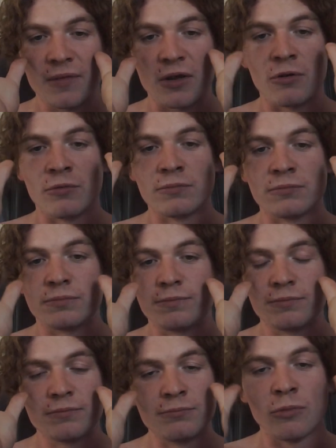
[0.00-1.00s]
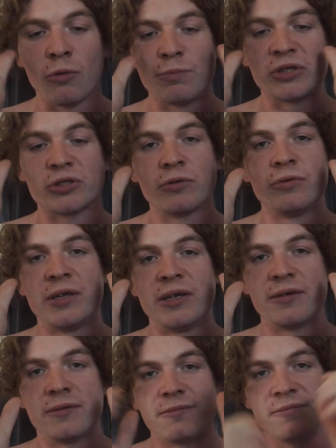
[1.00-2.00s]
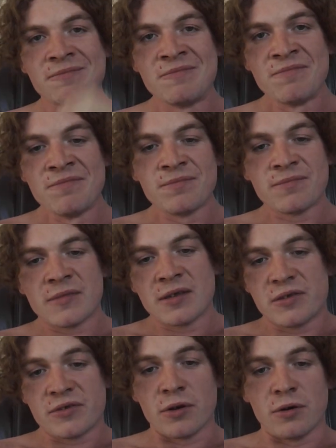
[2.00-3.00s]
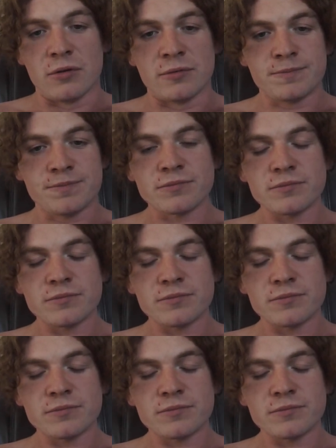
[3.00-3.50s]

come more protruded. So,